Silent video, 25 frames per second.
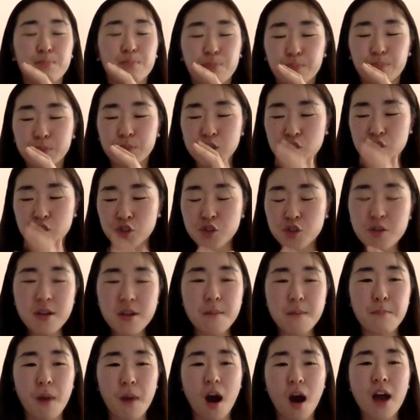student
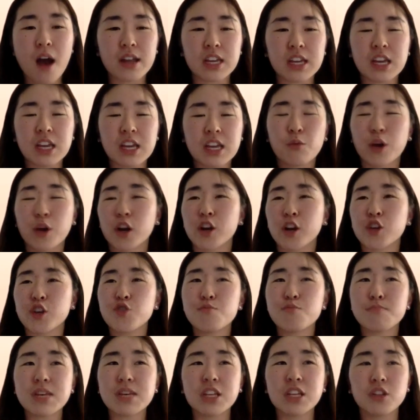body where you
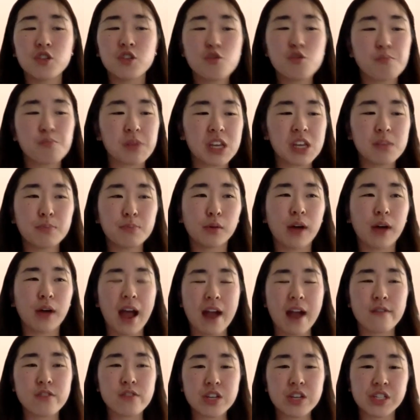meet new people
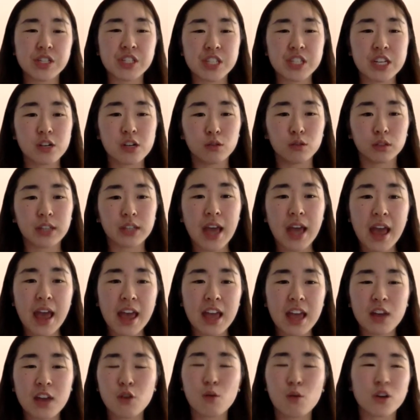every single
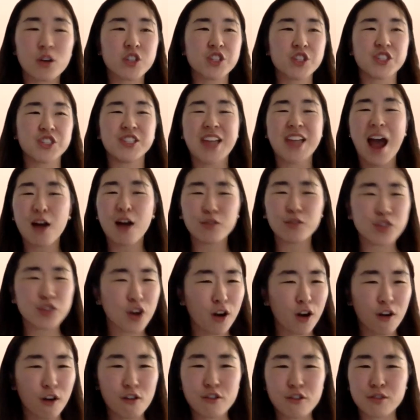day who are just down to
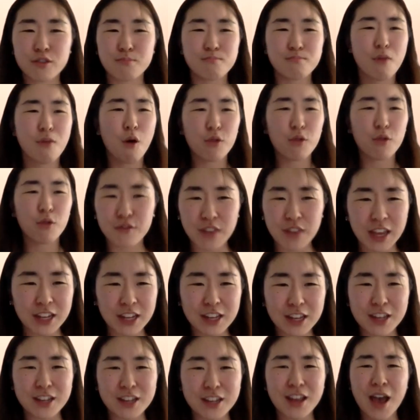earth,
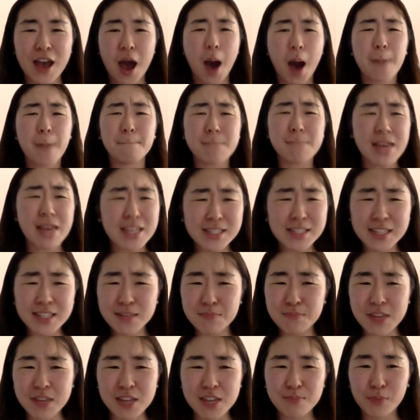motivated, amazing
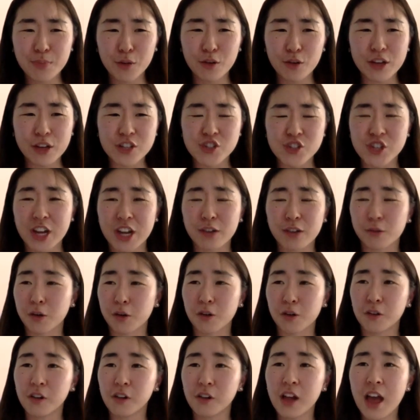people in
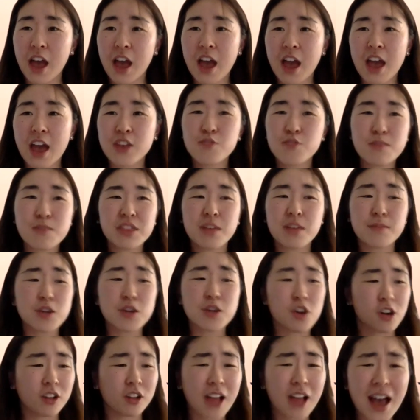general. You meet them in your
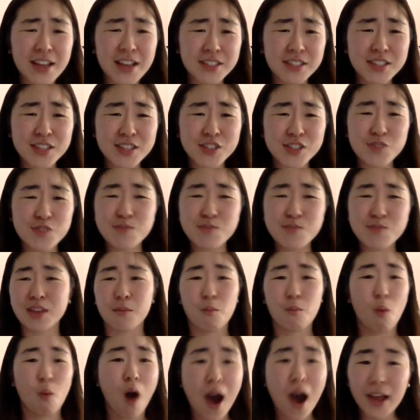classes, you meet them
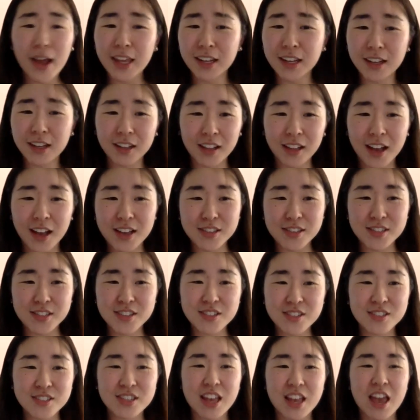walking to
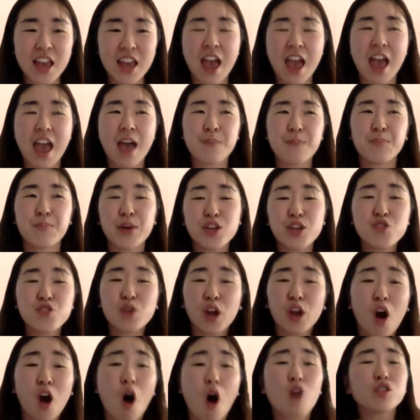classes, but you can
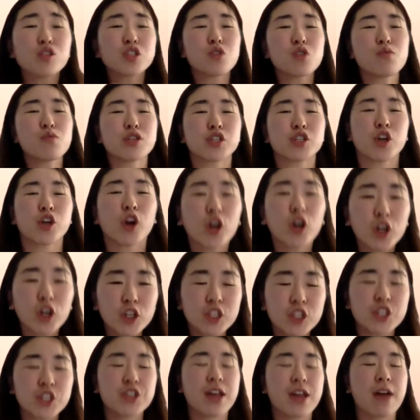also return
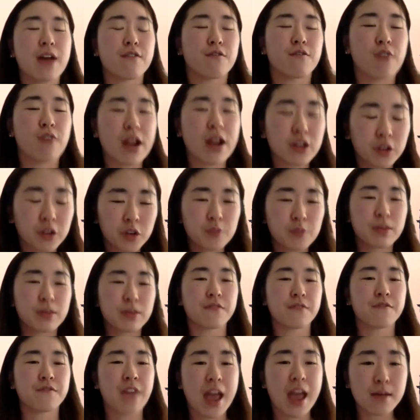to that friend group, that
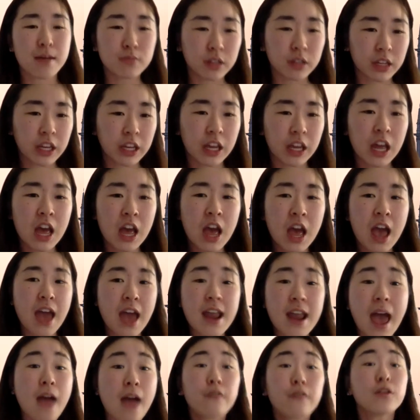family, and
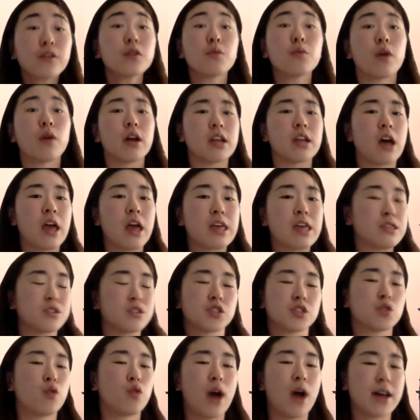everyone in the
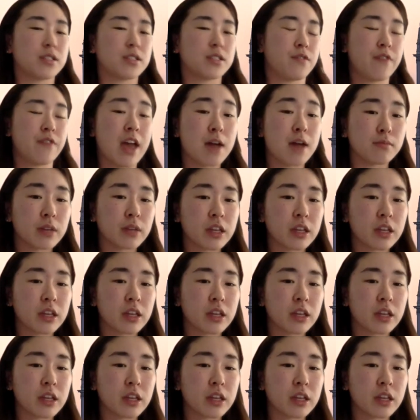school has a family.